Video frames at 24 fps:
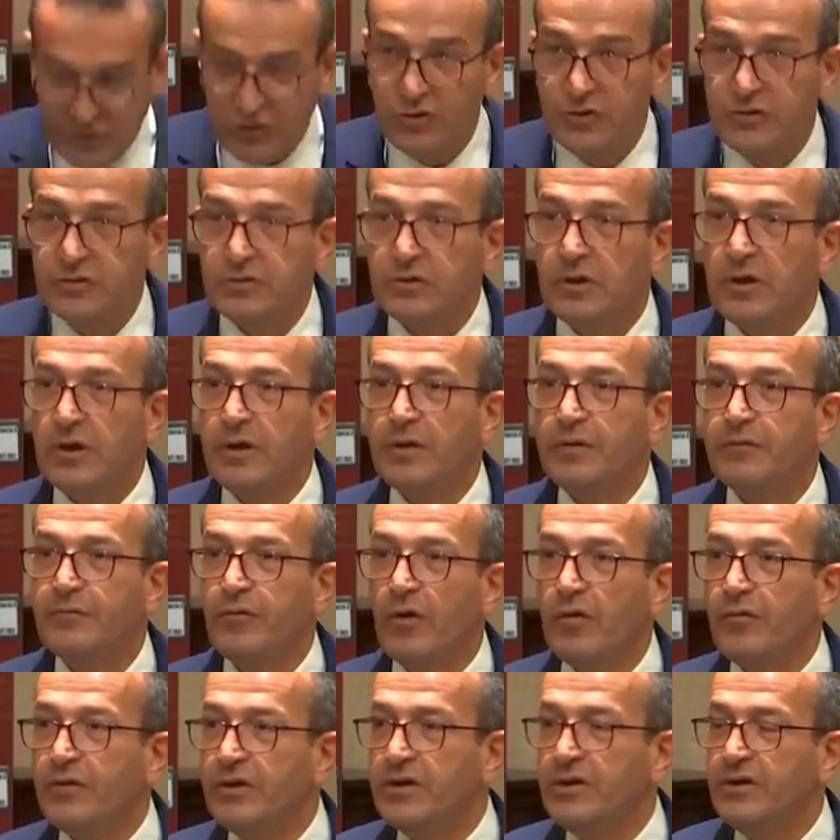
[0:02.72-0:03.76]
issues uh,
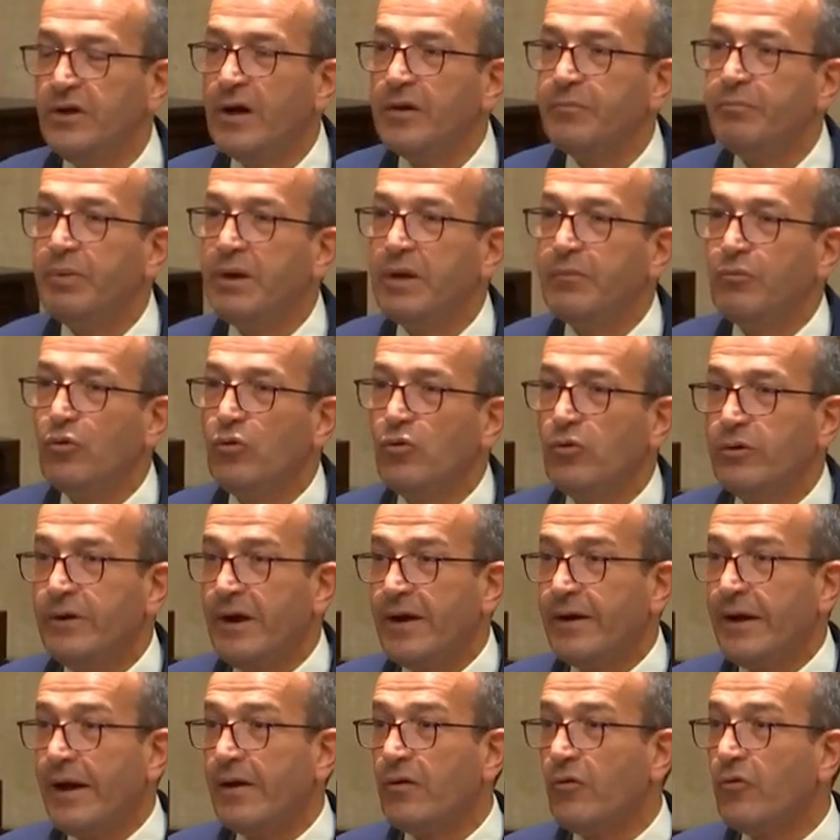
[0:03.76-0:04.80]
involving young people,
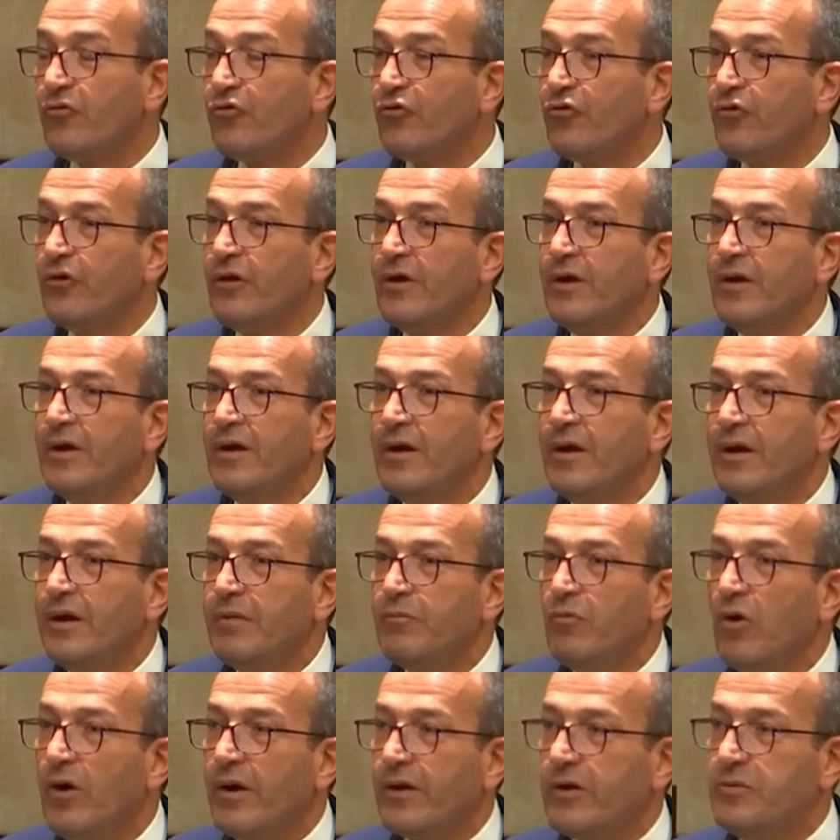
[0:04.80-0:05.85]
young adults
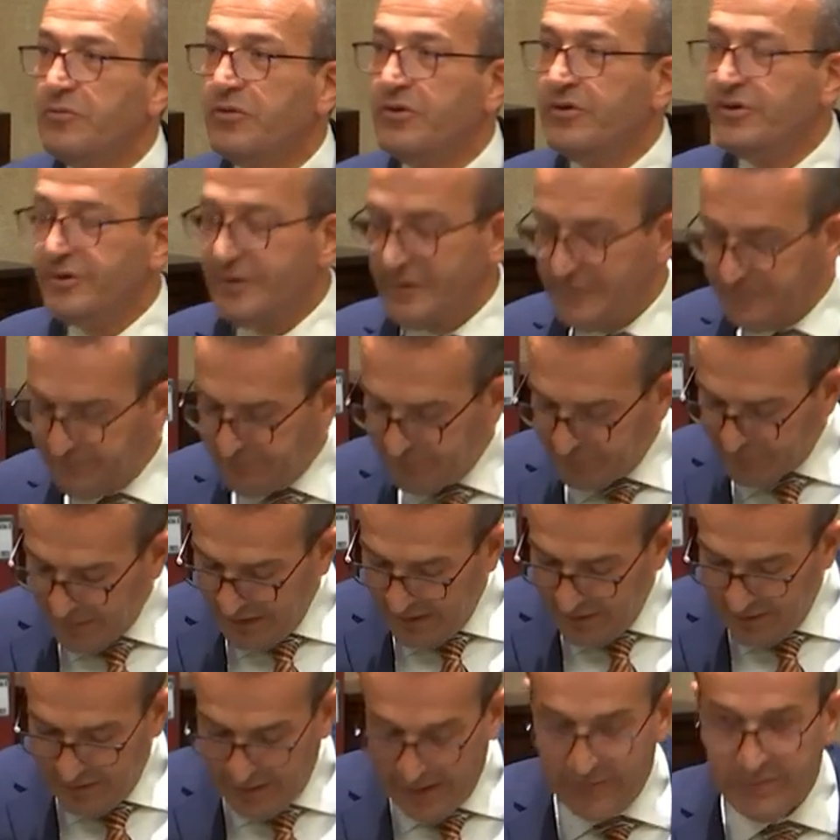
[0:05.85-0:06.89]
in my community.
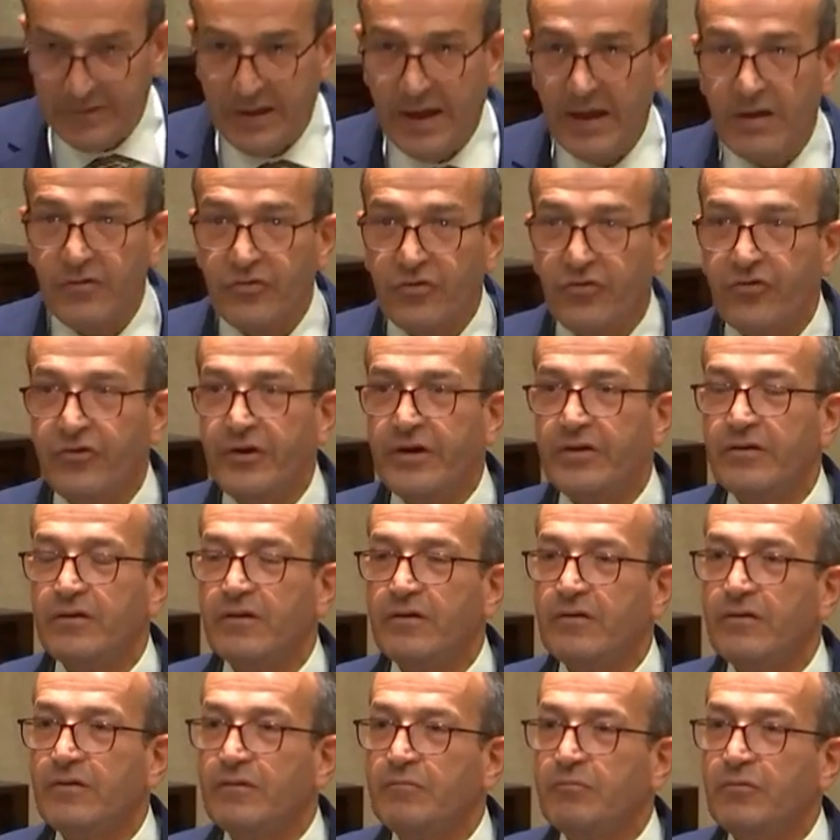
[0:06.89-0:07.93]
At the outset,
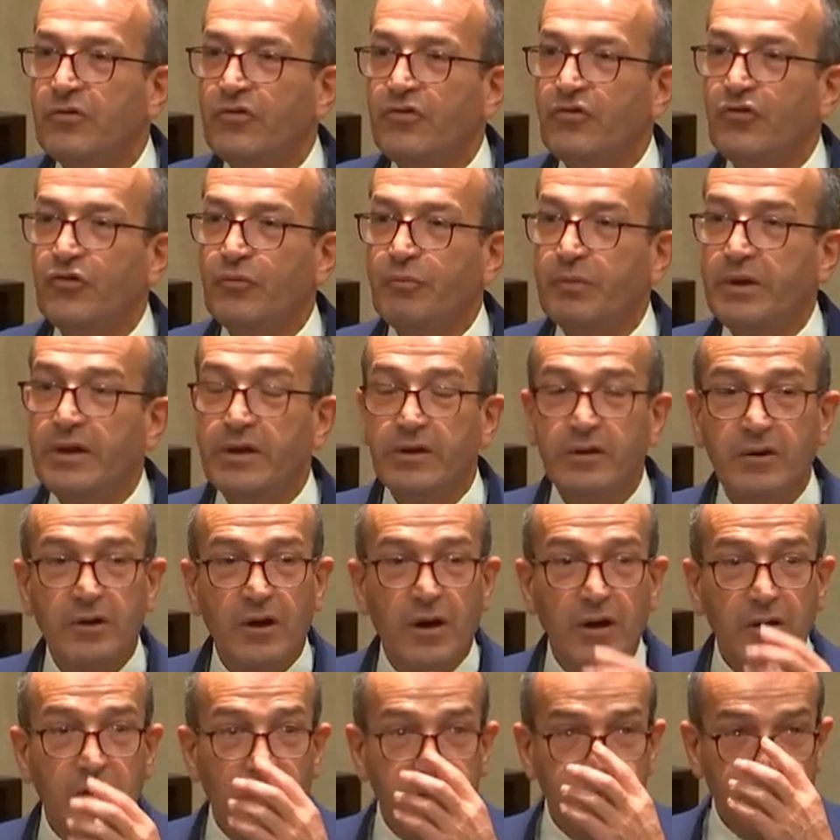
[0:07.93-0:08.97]
Mr Speaker,
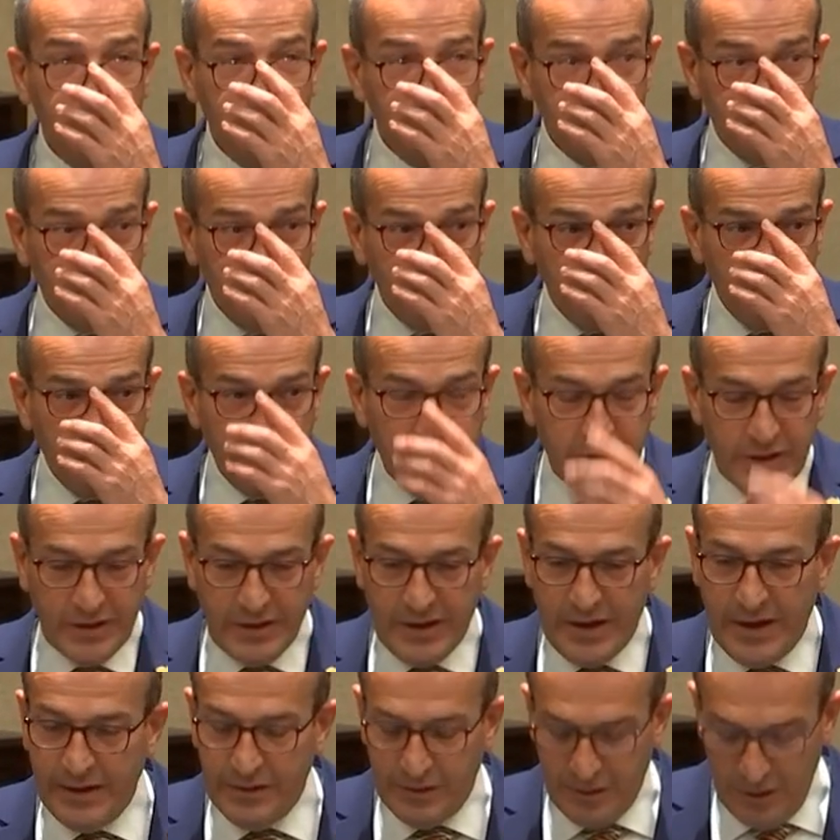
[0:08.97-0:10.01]
I'd like just to
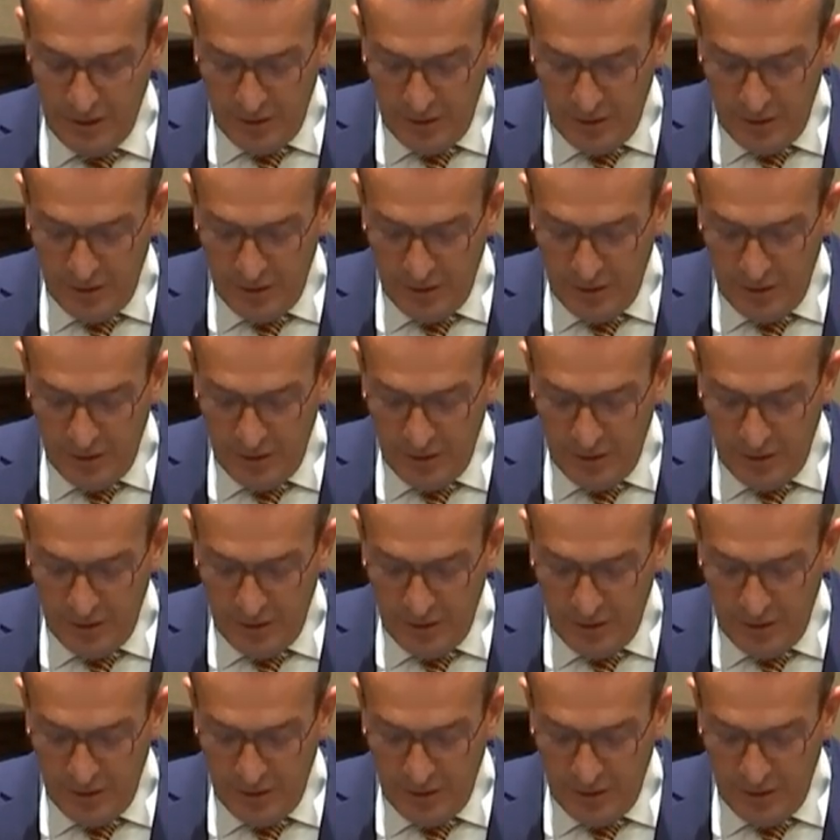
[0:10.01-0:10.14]
indicate